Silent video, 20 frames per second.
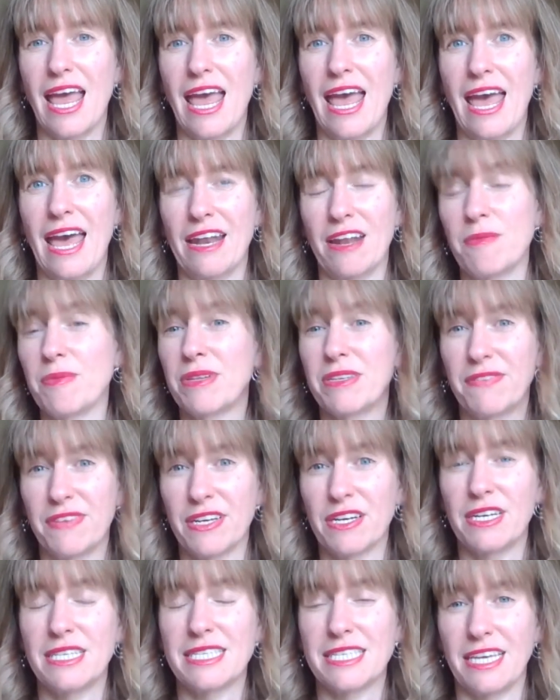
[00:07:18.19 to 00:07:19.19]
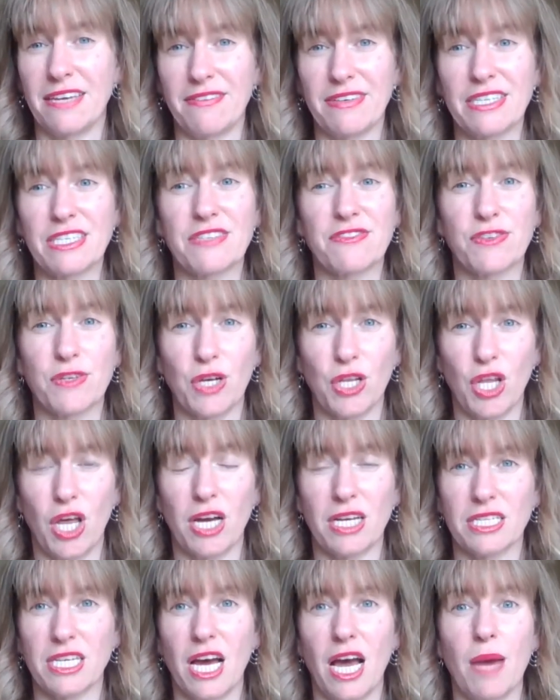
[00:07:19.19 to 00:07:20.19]
And I've been living on savings for a
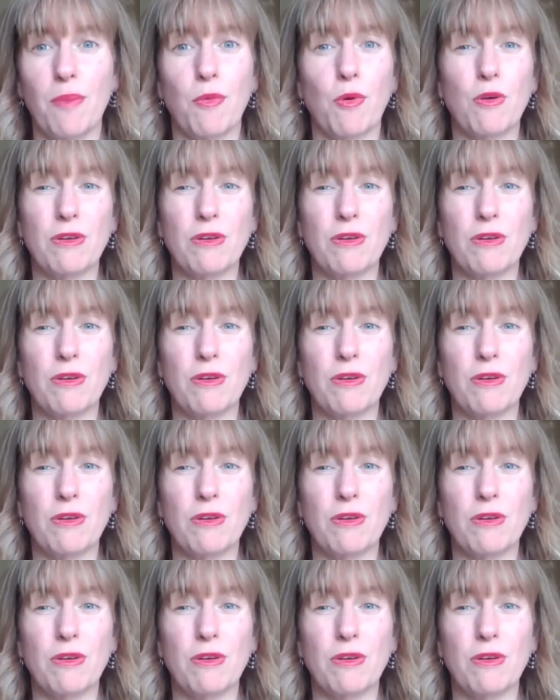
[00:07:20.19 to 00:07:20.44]
long time,